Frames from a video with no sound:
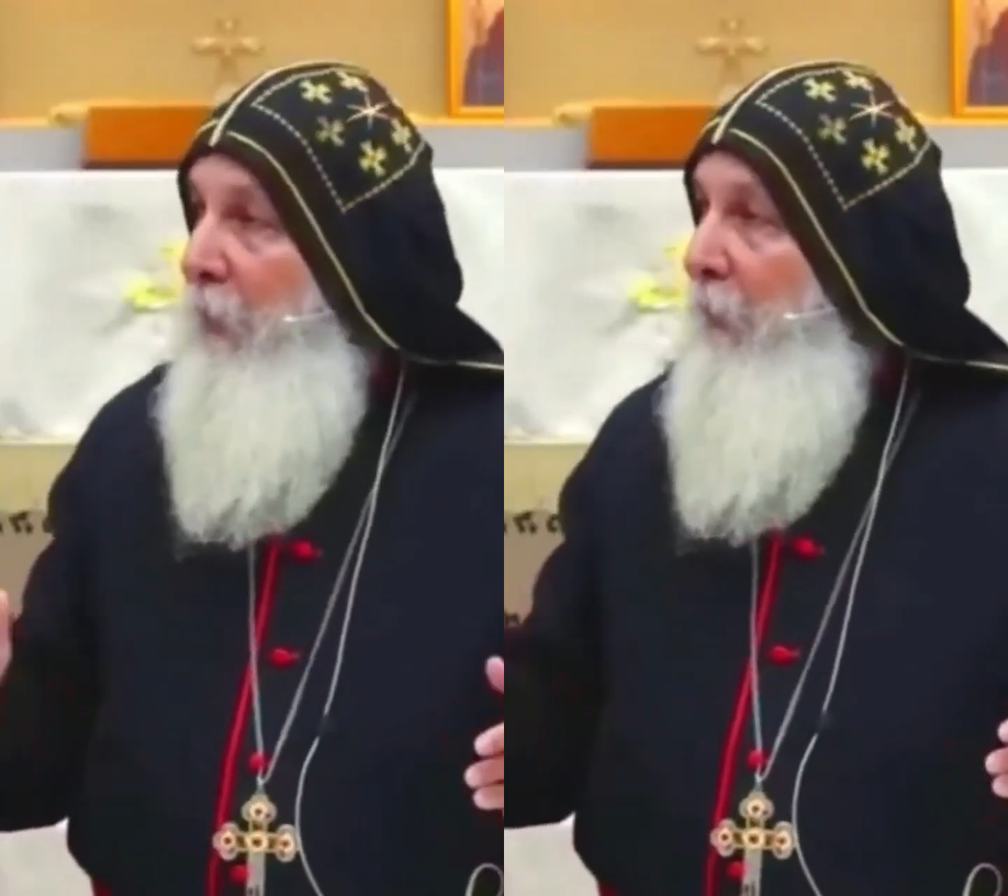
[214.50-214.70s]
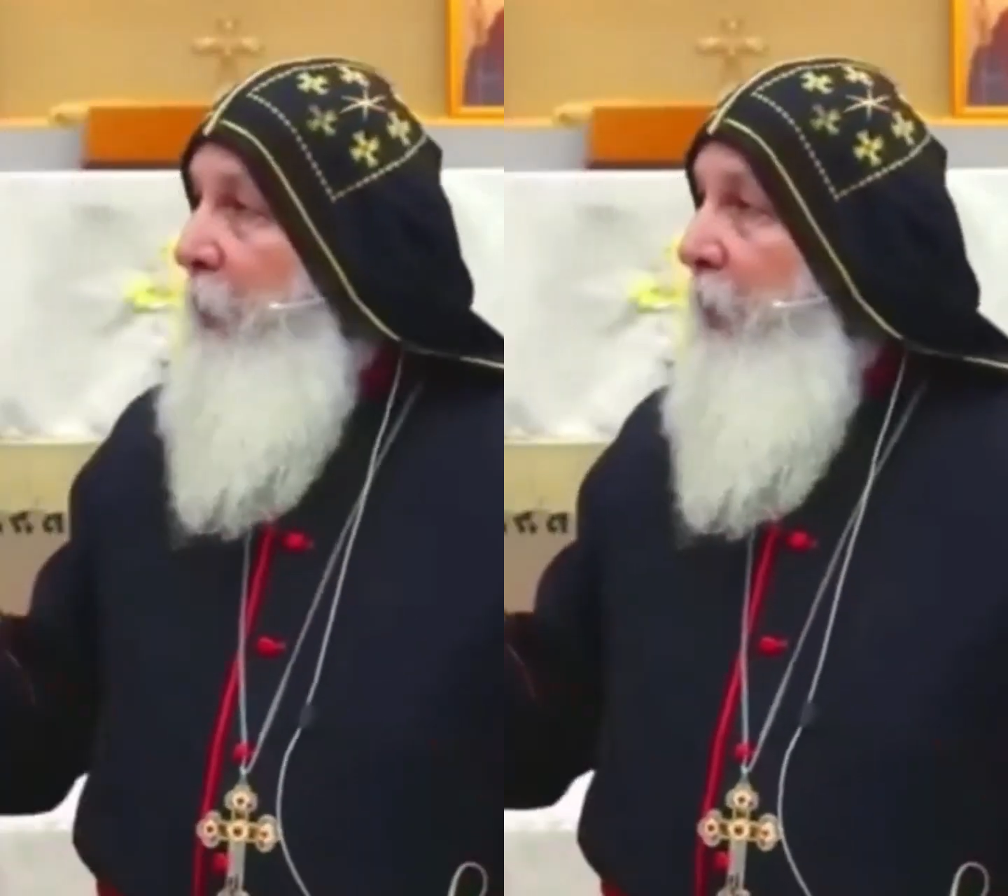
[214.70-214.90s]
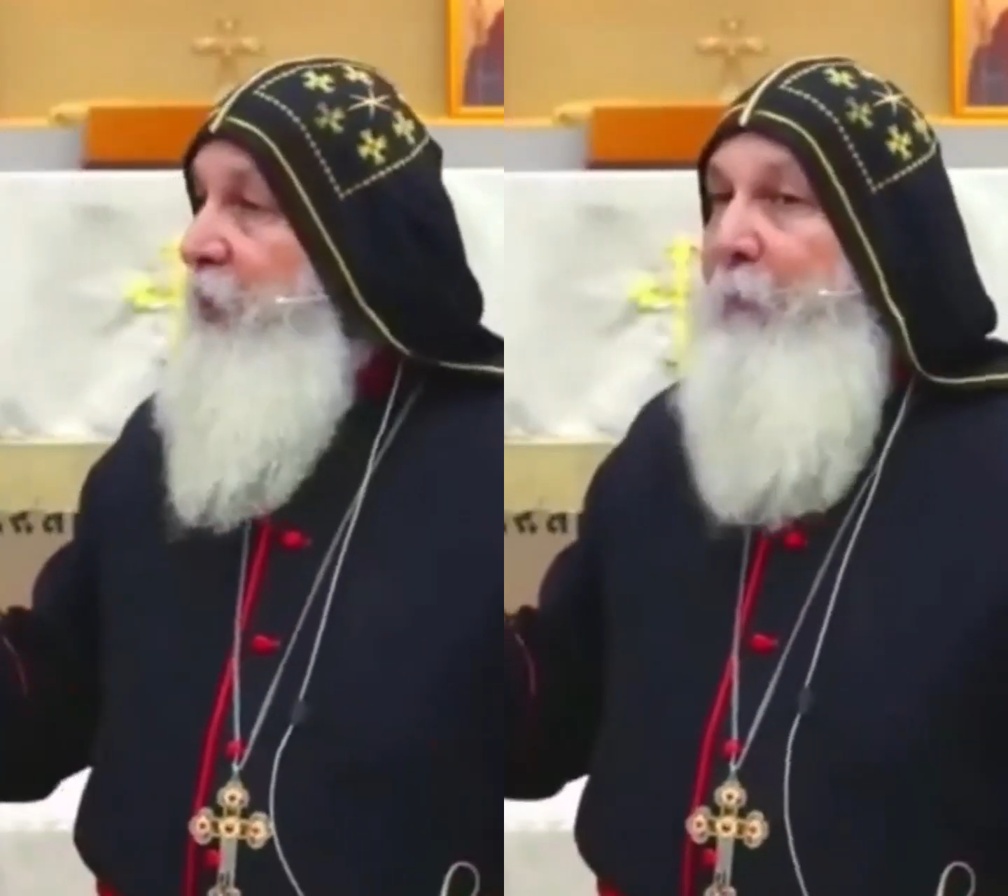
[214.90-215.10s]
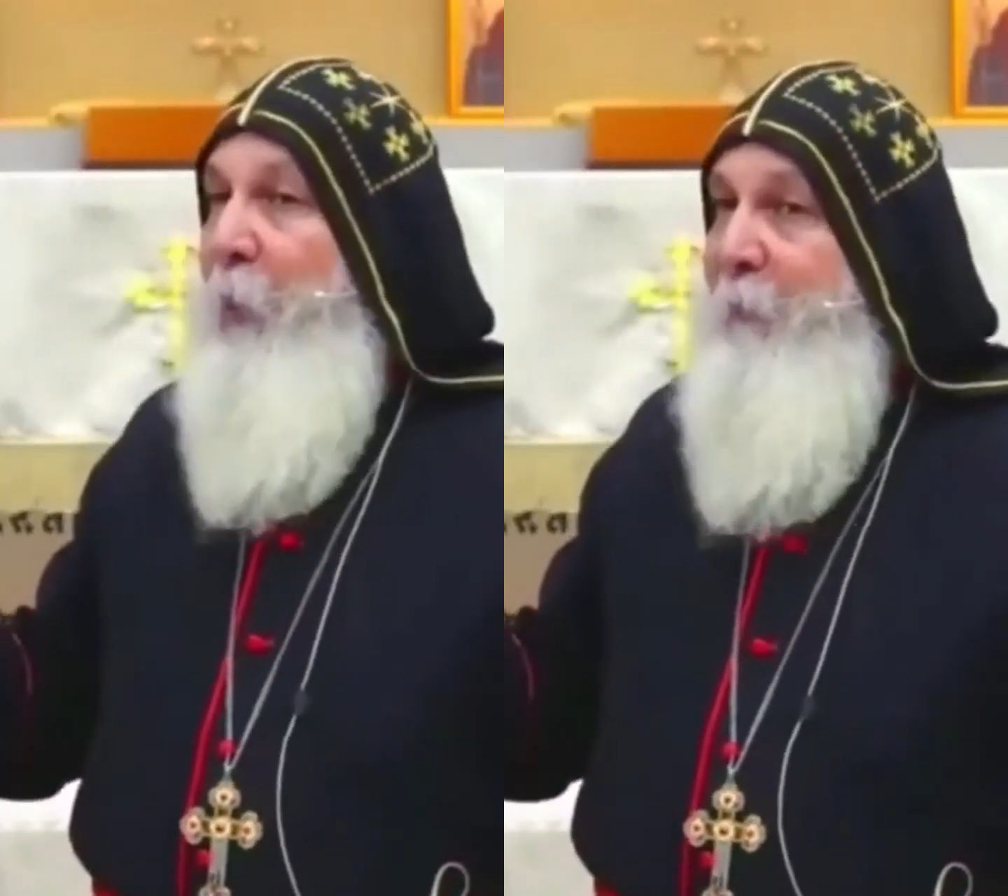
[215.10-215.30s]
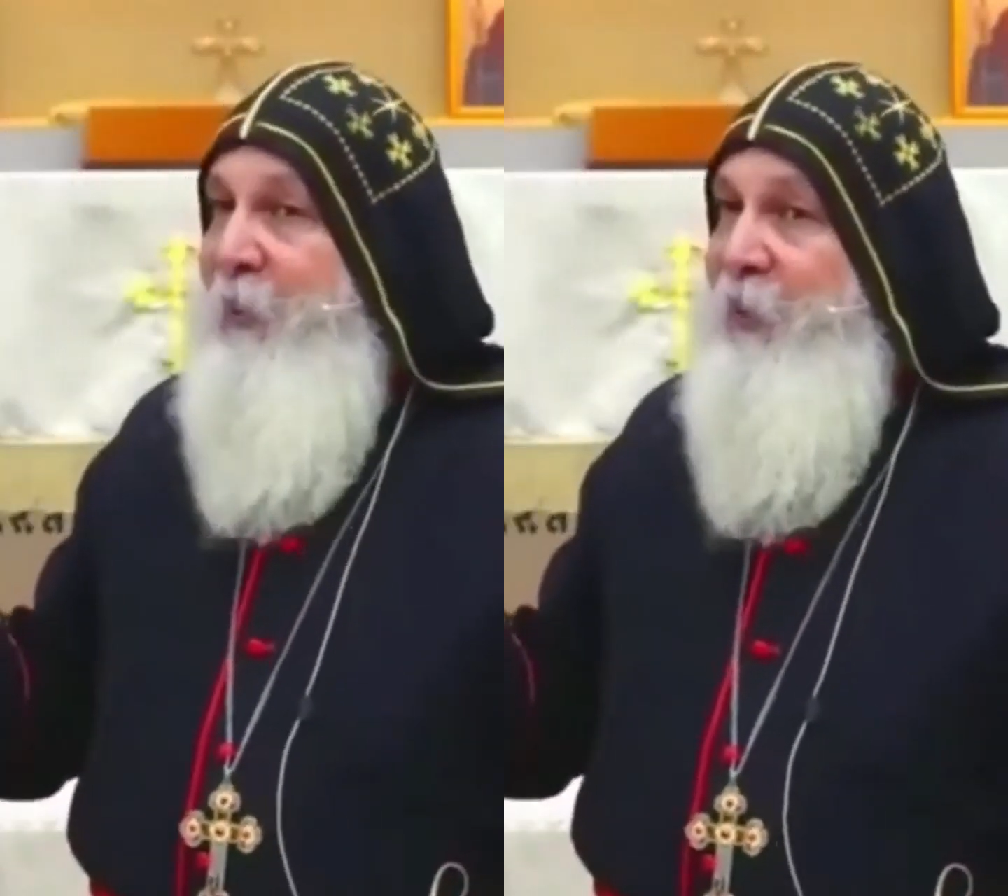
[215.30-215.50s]
course, the
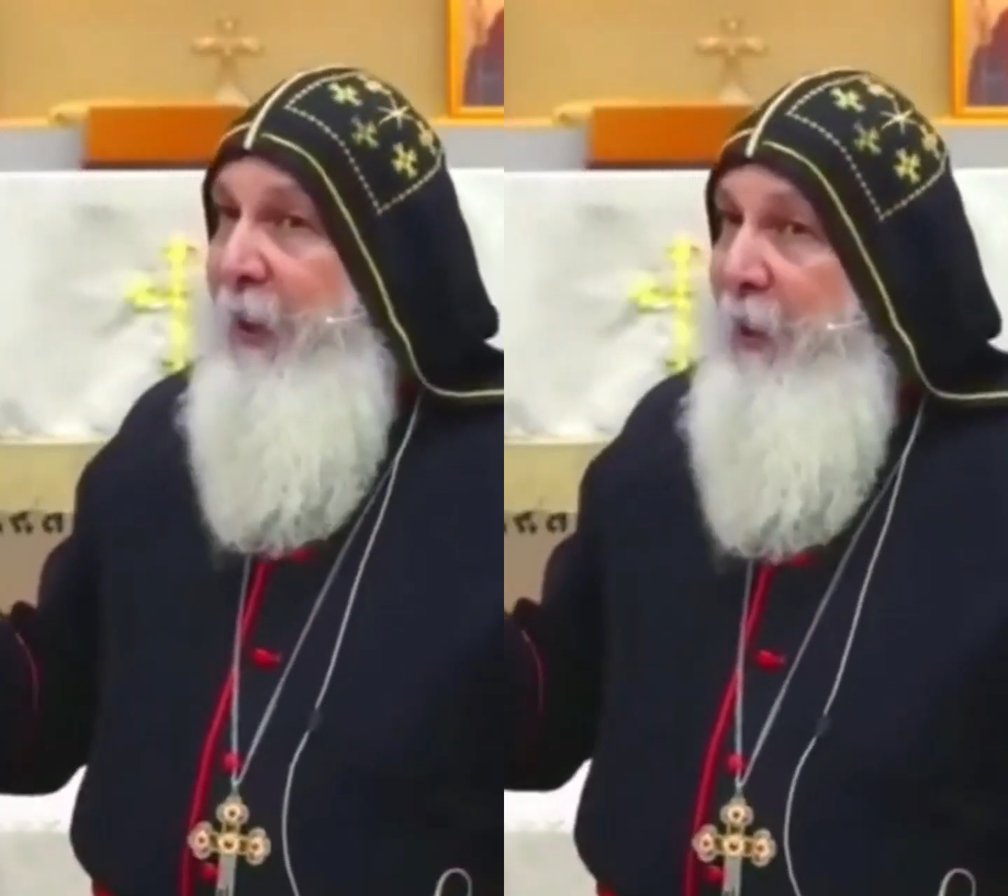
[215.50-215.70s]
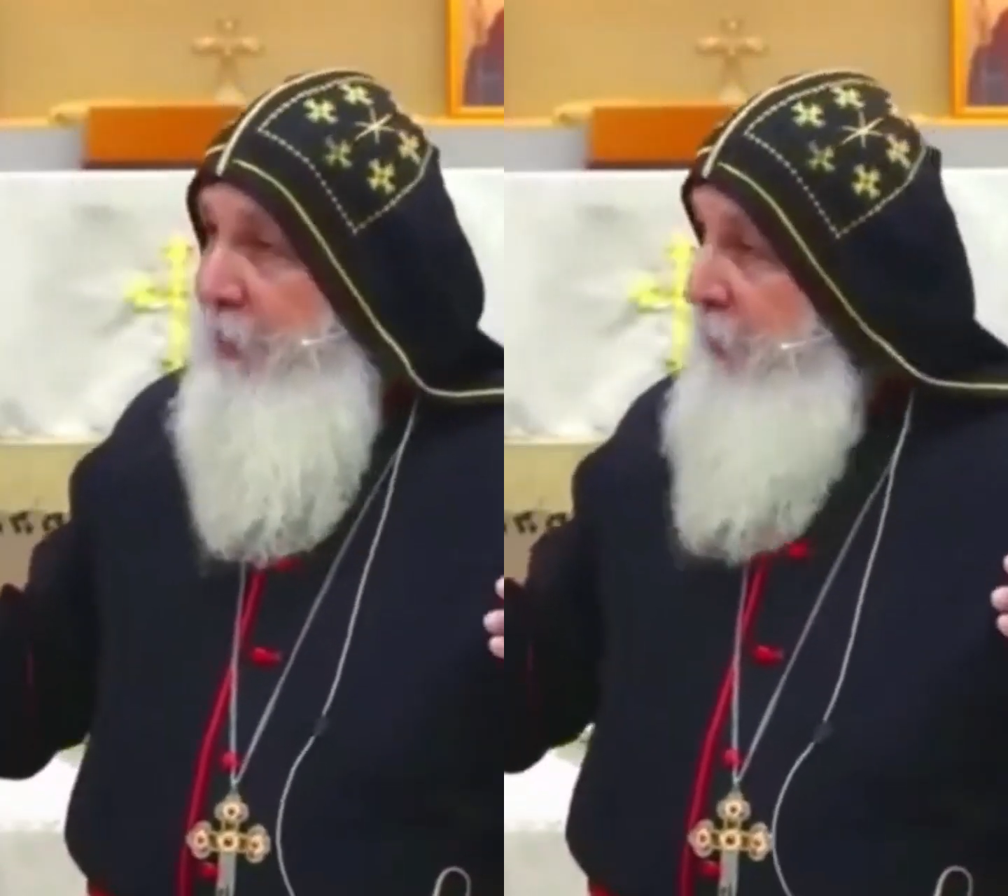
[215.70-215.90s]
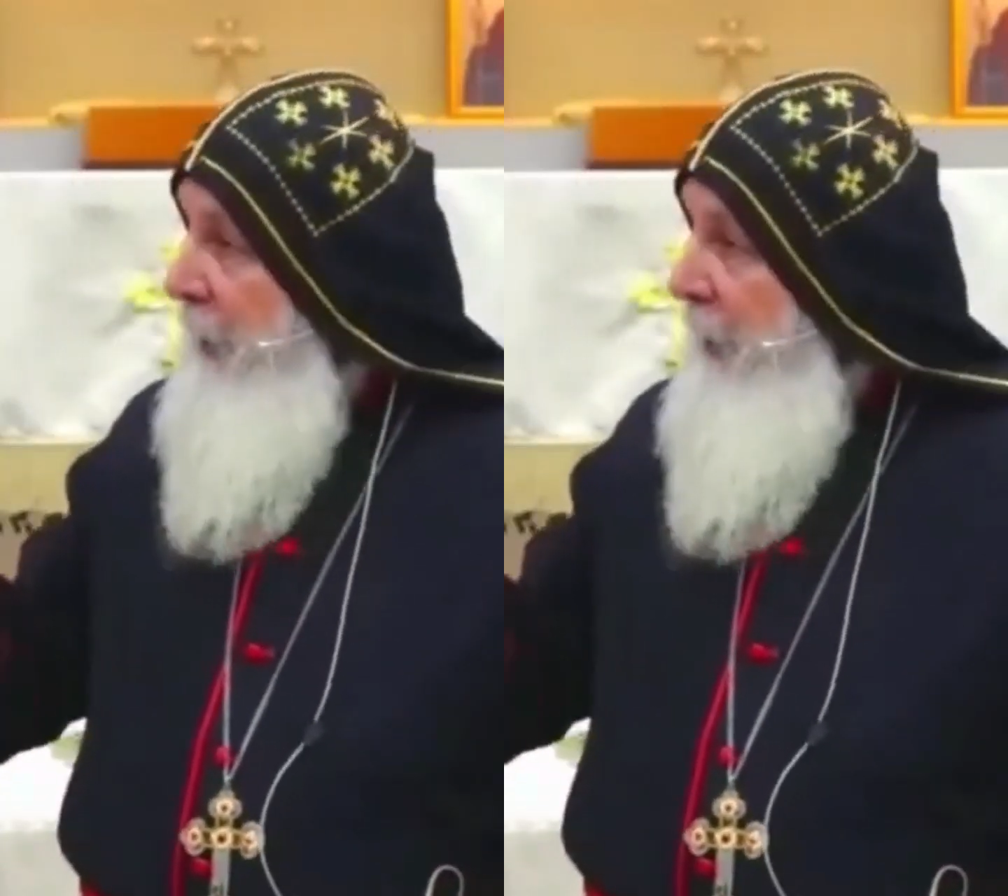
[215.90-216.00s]
Pope is there, there's